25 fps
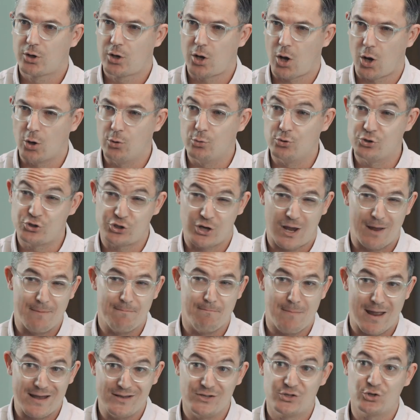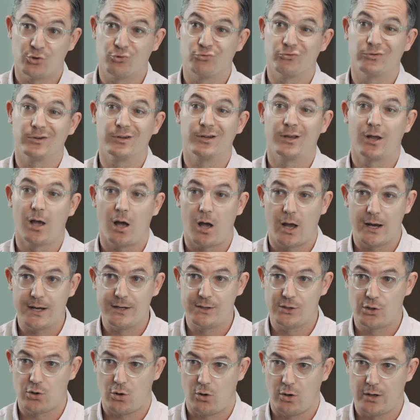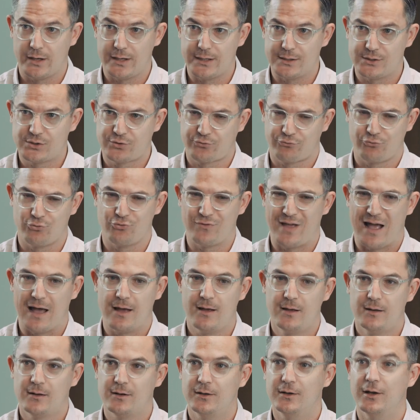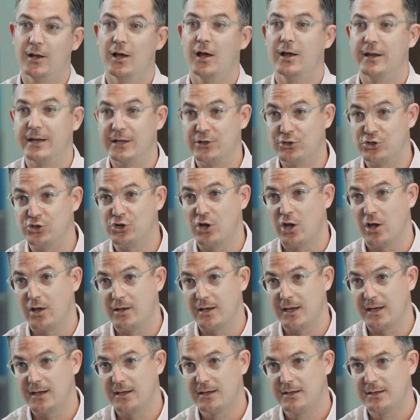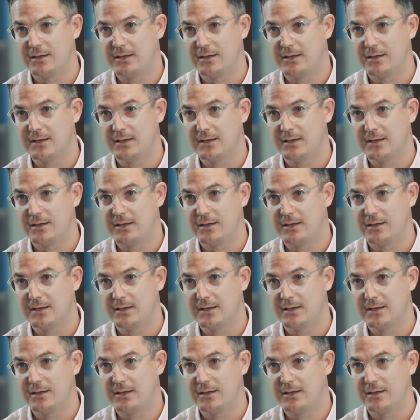coach, and mentor and guide colleagues through that learning journey.